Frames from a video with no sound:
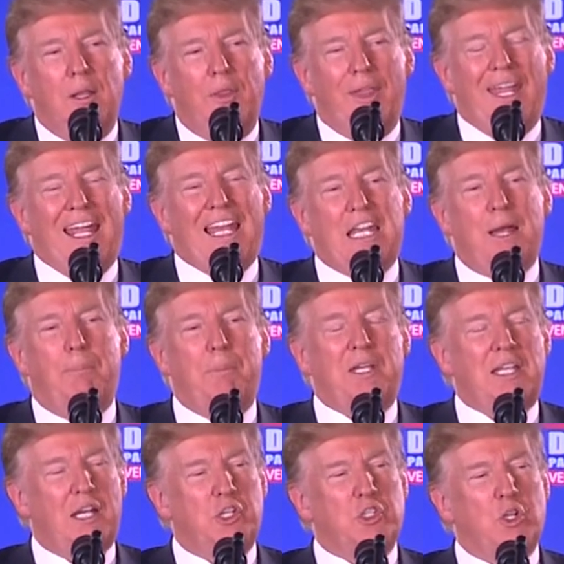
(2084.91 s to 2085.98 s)
They end up, it
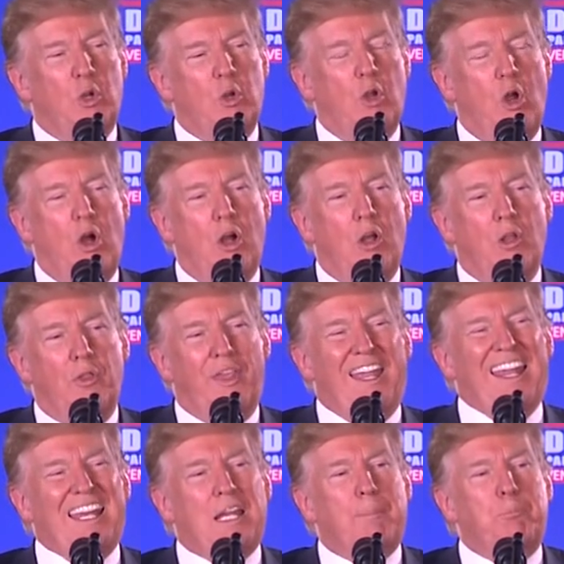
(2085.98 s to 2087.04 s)
takes so long, they
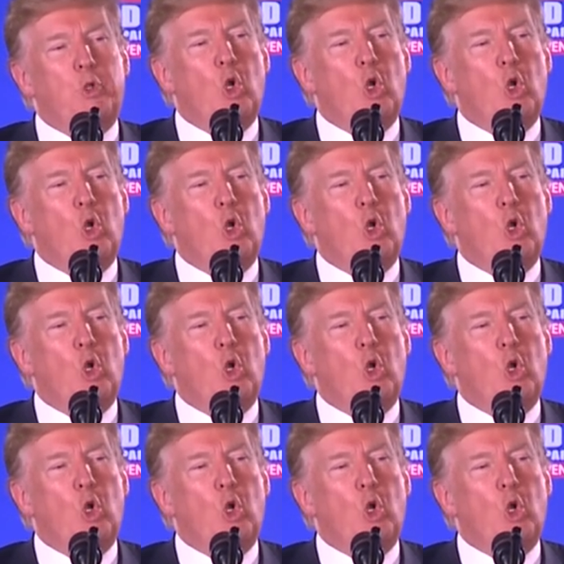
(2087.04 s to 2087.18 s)
end up